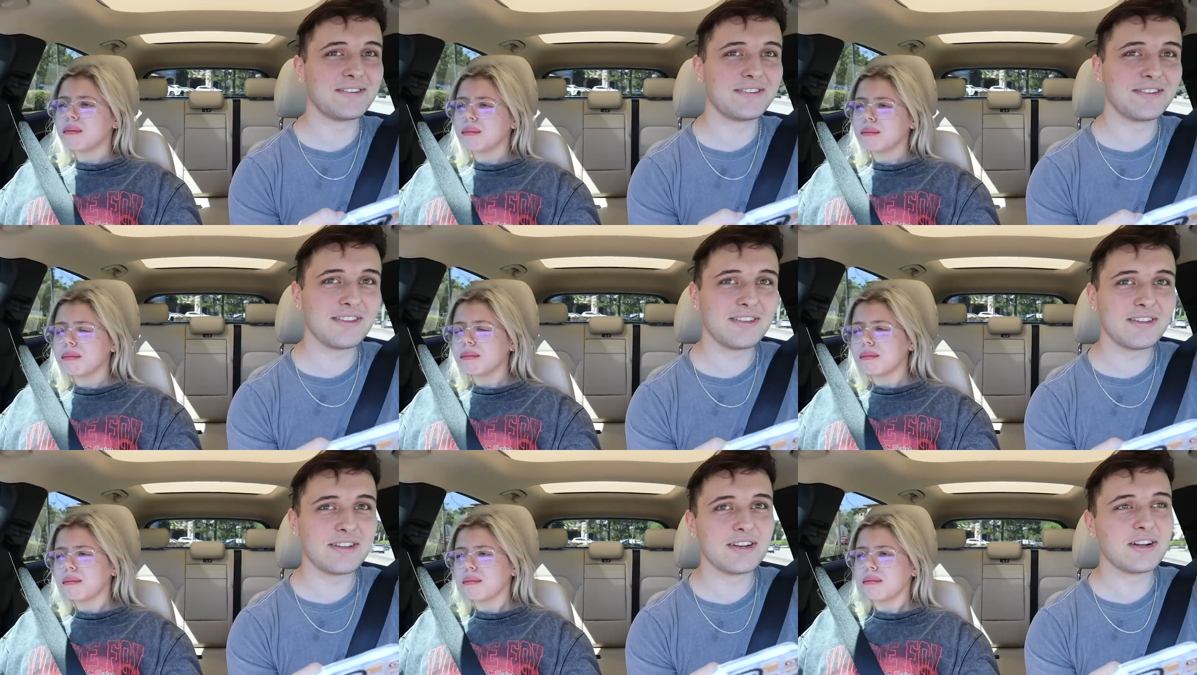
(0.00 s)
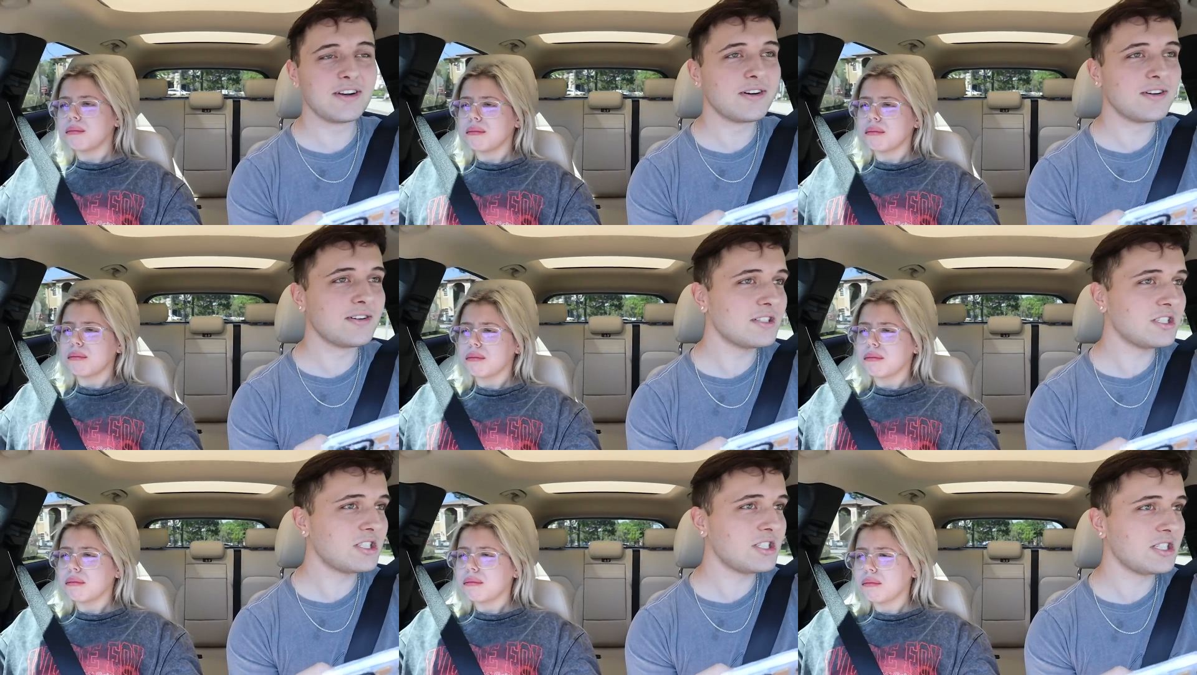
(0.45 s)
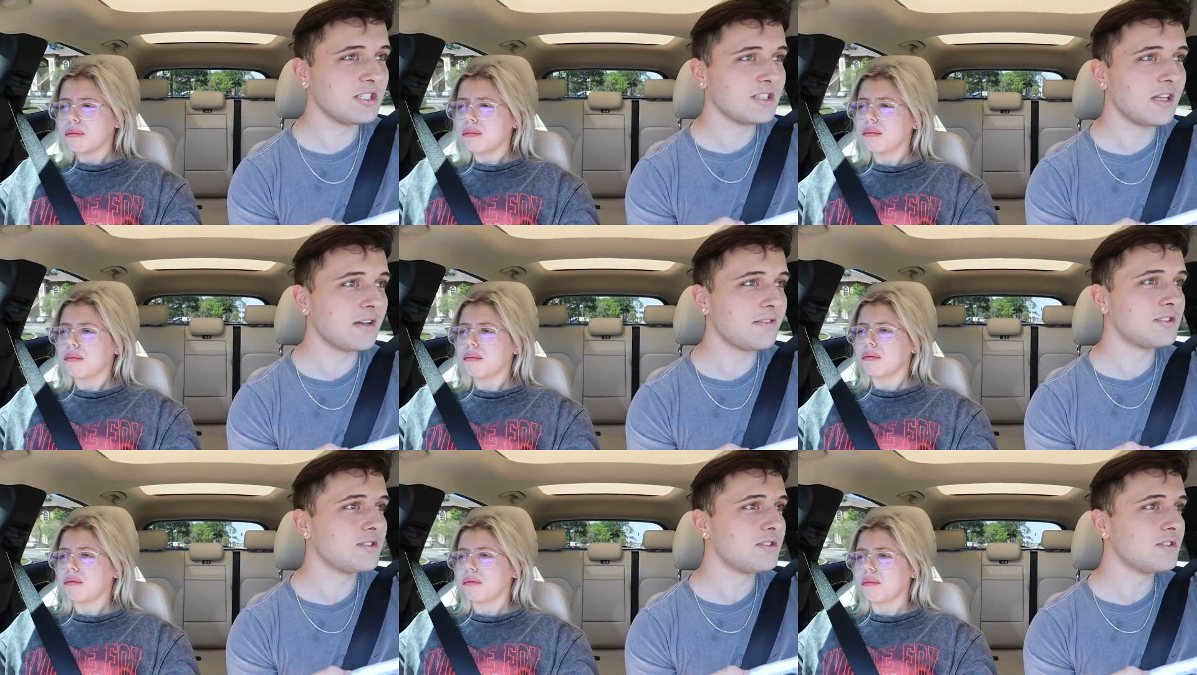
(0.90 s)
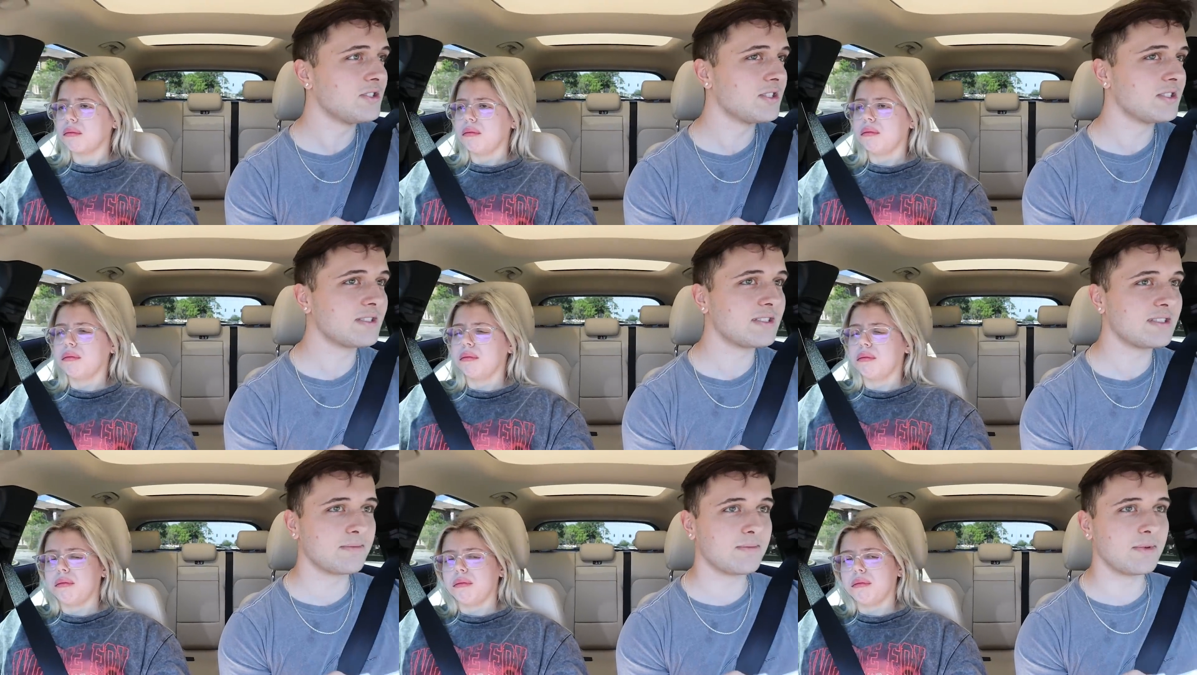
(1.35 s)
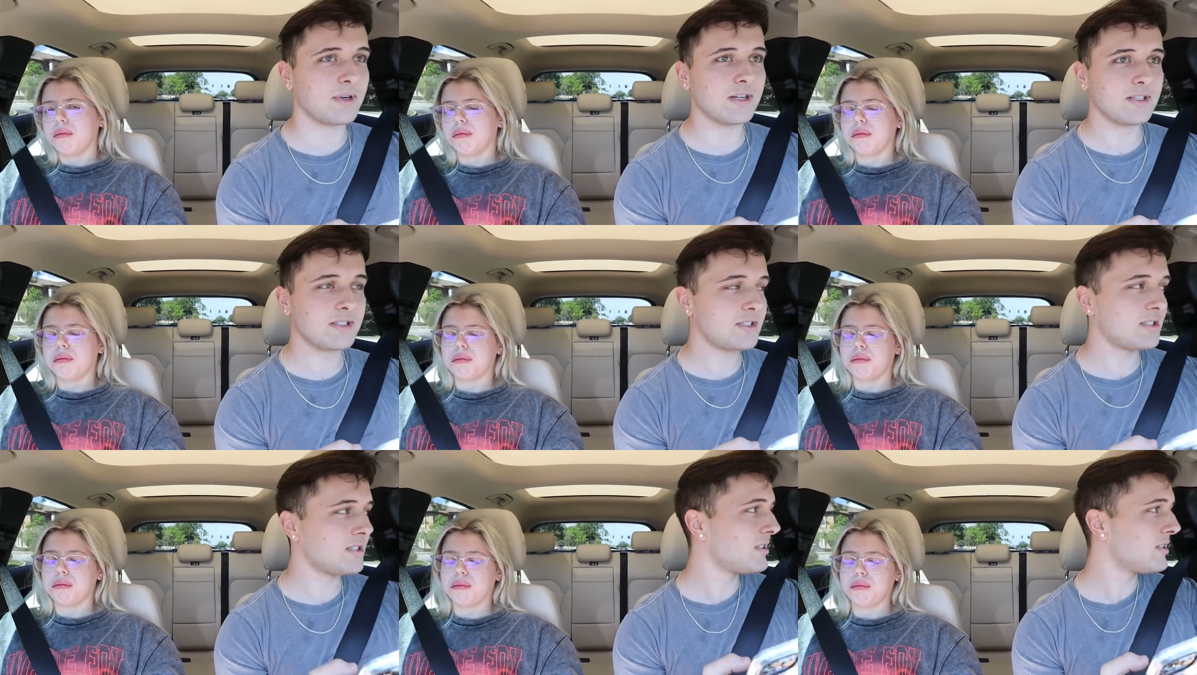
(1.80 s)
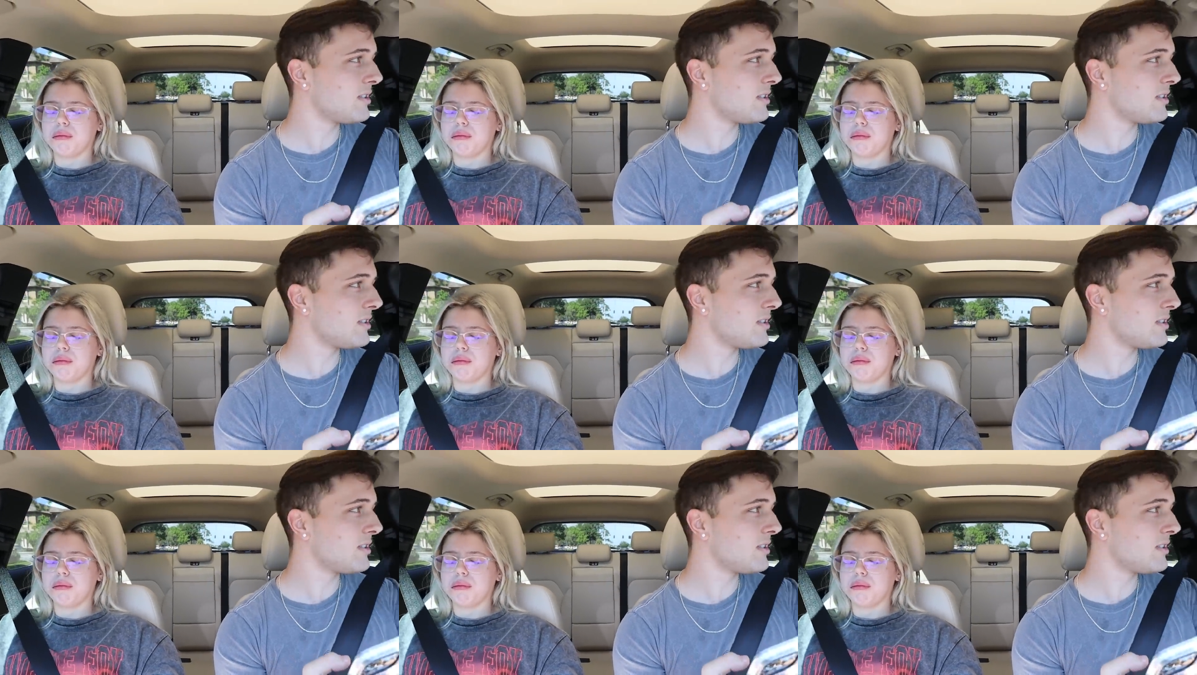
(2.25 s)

Speaker 1: Well, you know, she loves you just as much.